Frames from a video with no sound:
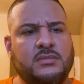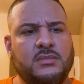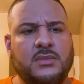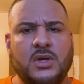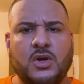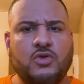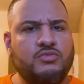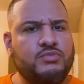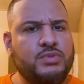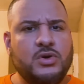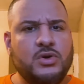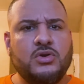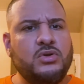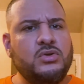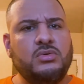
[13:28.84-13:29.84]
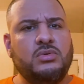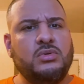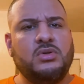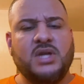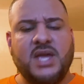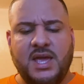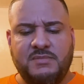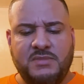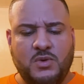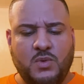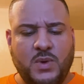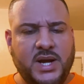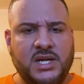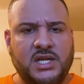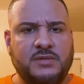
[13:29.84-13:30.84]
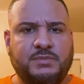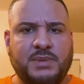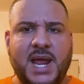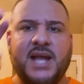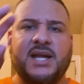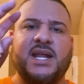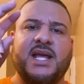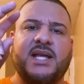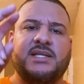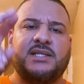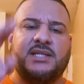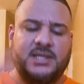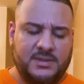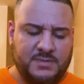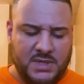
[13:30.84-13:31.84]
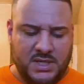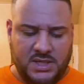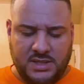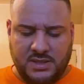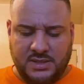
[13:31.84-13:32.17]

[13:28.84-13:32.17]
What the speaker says: yo, bro, you can't be wearing these black nasties, man.